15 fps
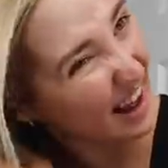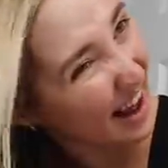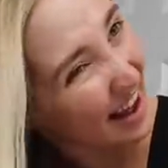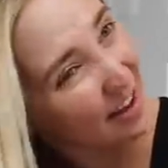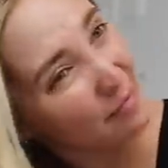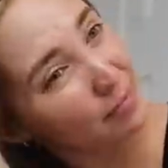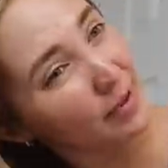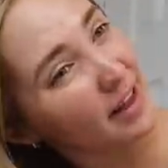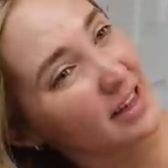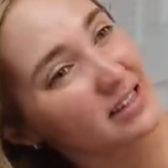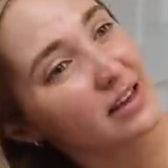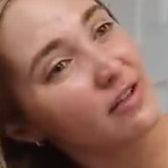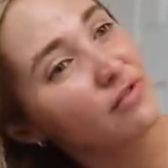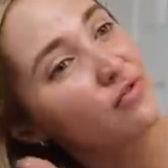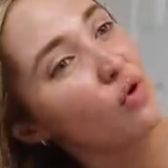I have plans
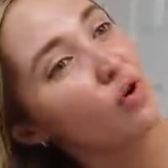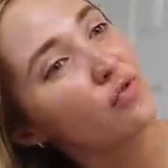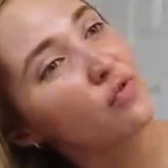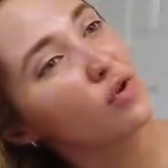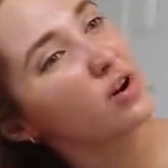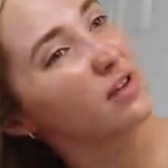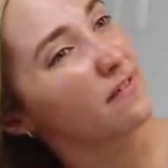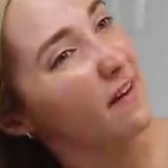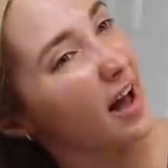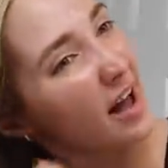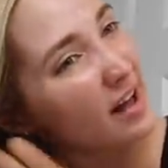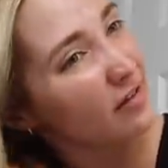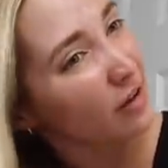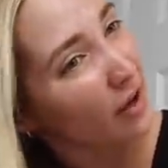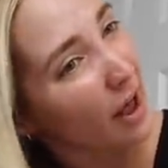at
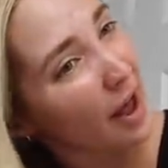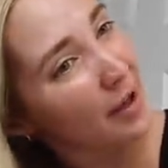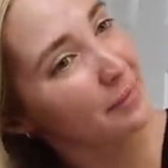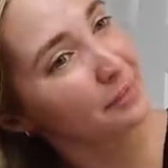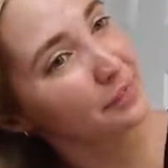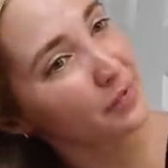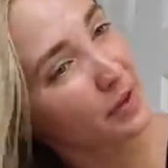4:45, okay?